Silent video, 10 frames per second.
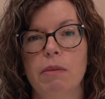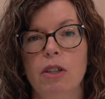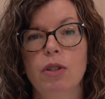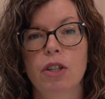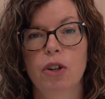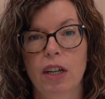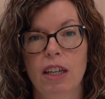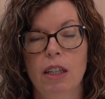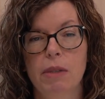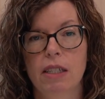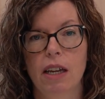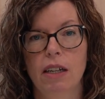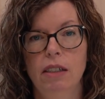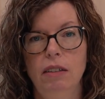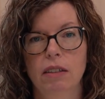used curriculum
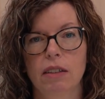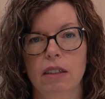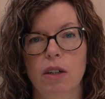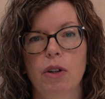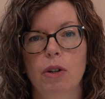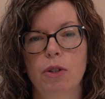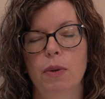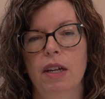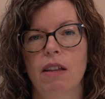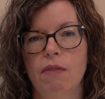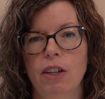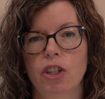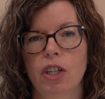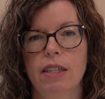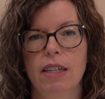sale, or go to a
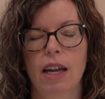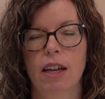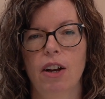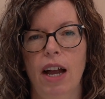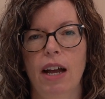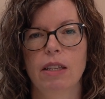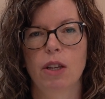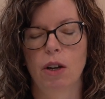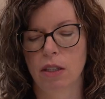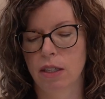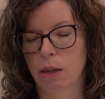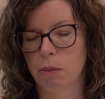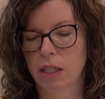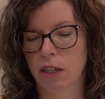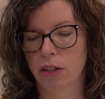convention to get your hands on some
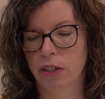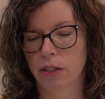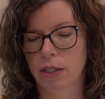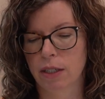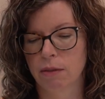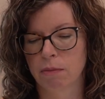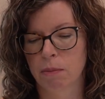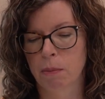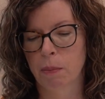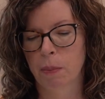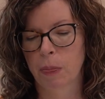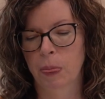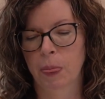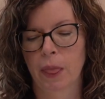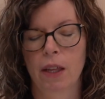materials.
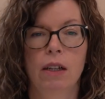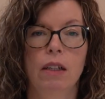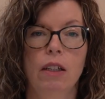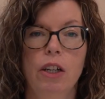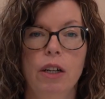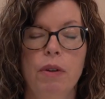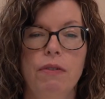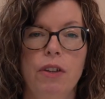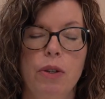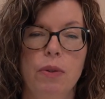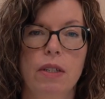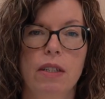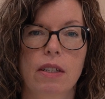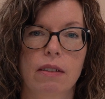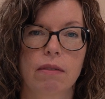Look at
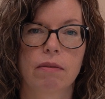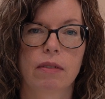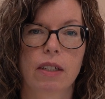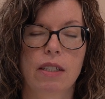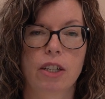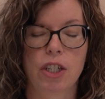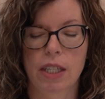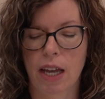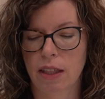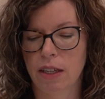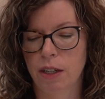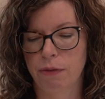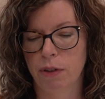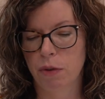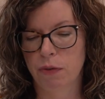reviews, such as Kathy
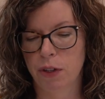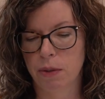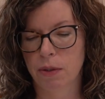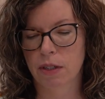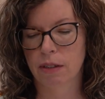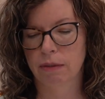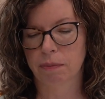Duffy reviews.